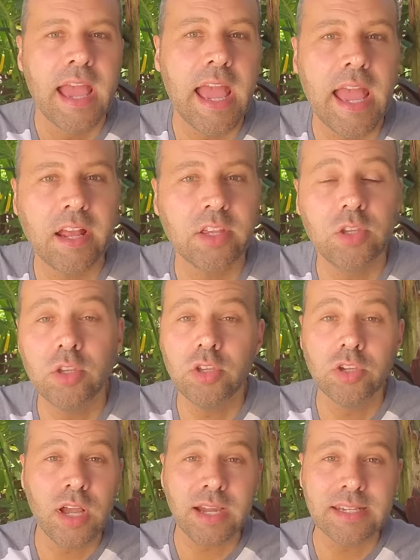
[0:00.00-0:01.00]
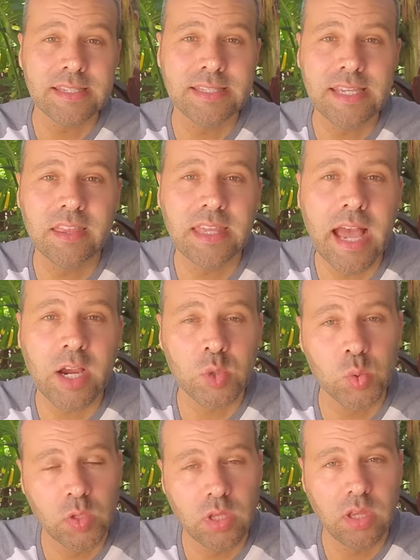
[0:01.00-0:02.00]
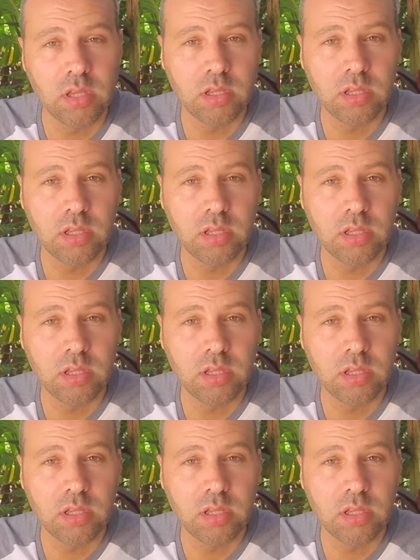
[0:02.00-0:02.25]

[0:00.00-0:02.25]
And you're not gonna see the actual